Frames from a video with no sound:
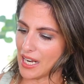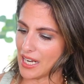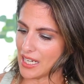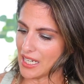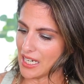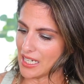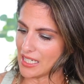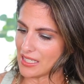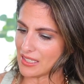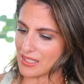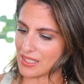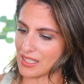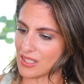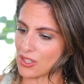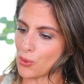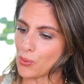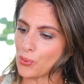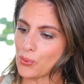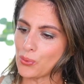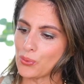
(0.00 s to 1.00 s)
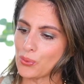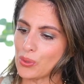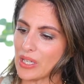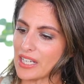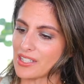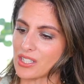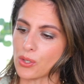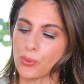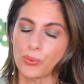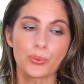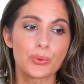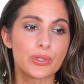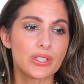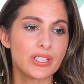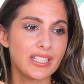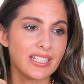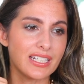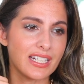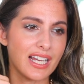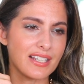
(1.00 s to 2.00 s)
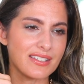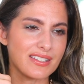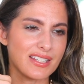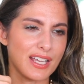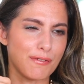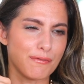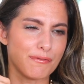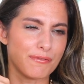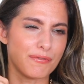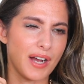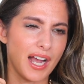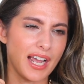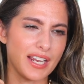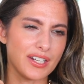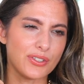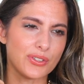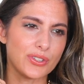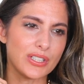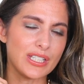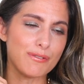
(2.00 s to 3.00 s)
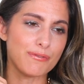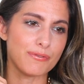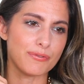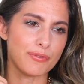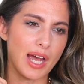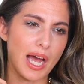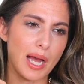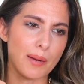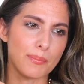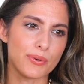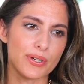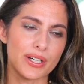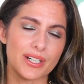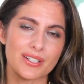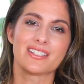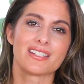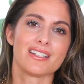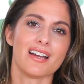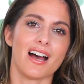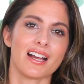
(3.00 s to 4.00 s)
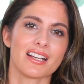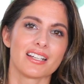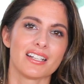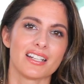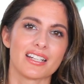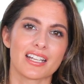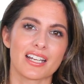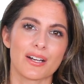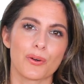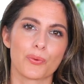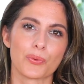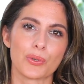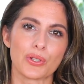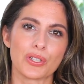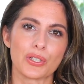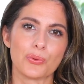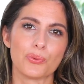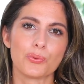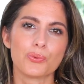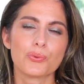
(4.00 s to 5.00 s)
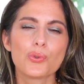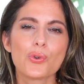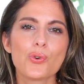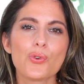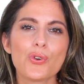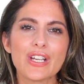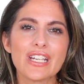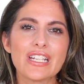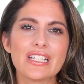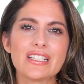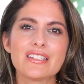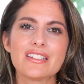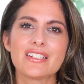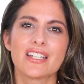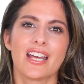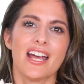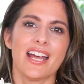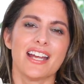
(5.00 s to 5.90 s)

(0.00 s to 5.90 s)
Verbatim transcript: It is the, it's a really nice like vinyl fabric. It's not gonna get really ruined.